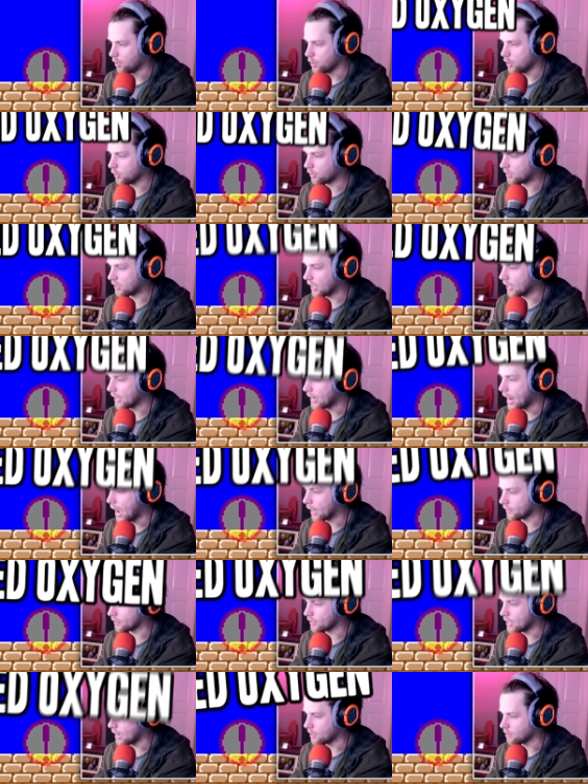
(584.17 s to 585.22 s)
You still need
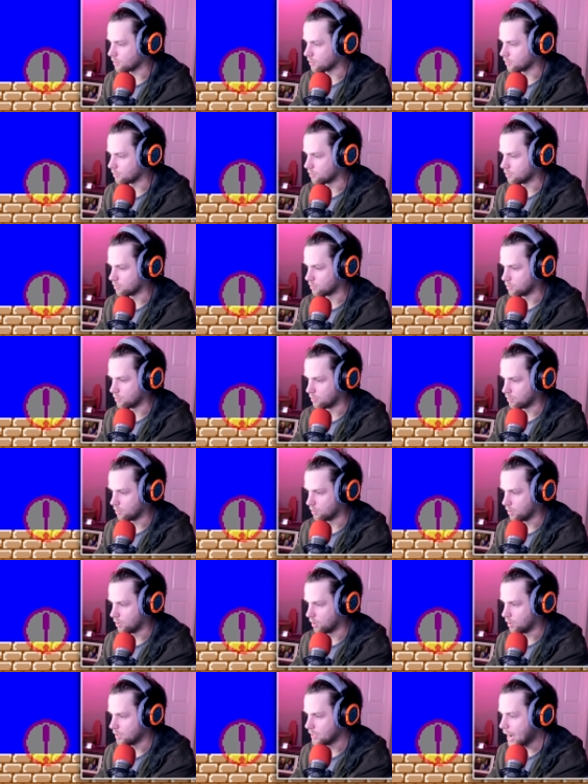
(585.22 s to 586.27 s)
oxygen!
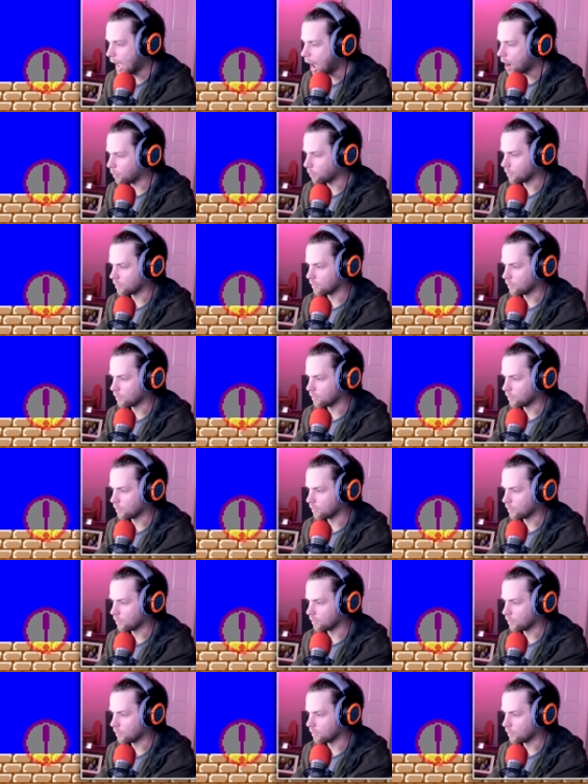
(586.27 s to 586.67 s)
No!